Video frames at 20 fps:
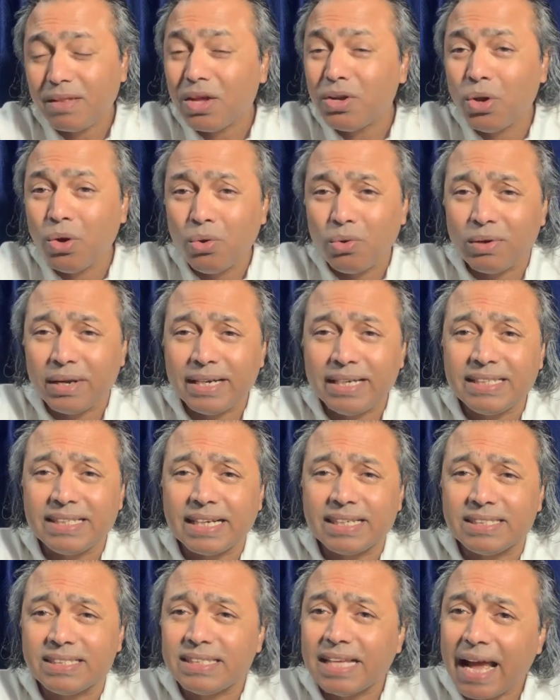no it is
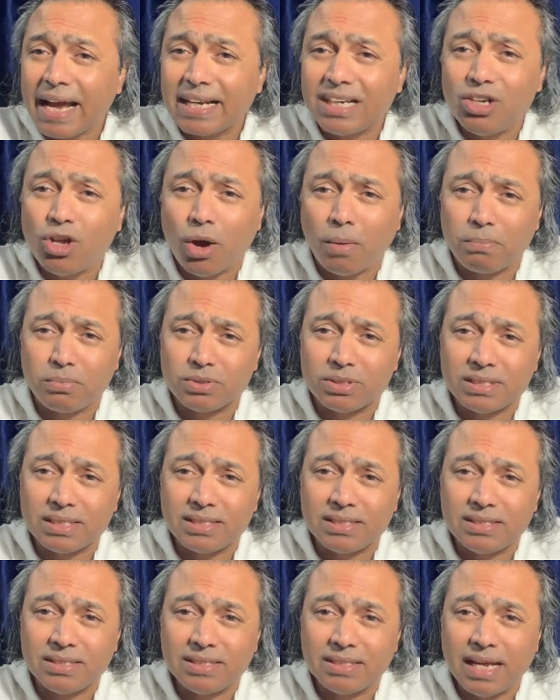exactly opposite
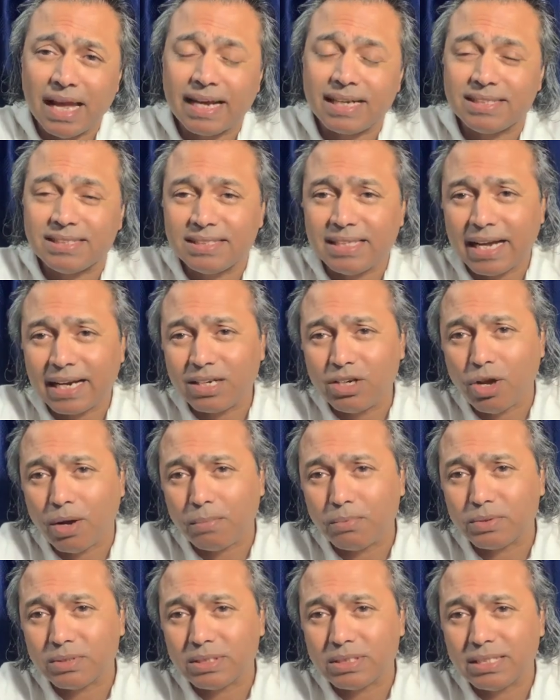exactly
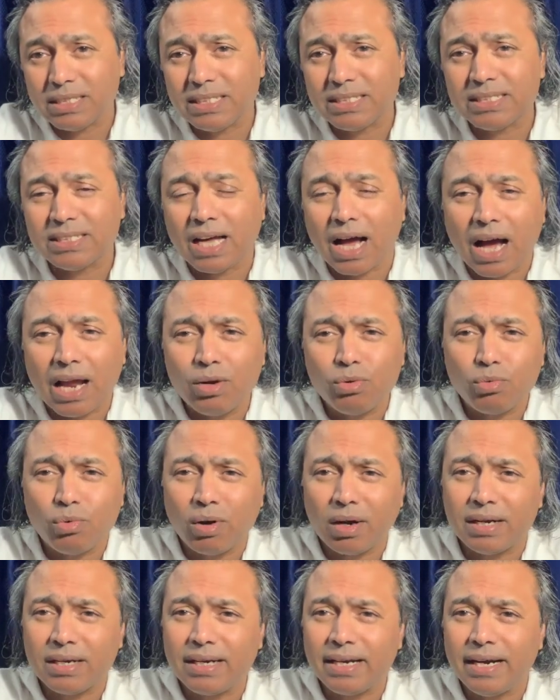opposite is
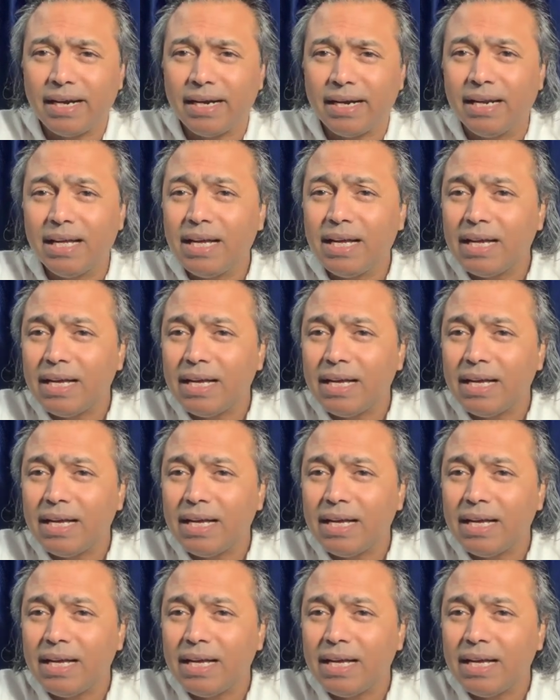unwanted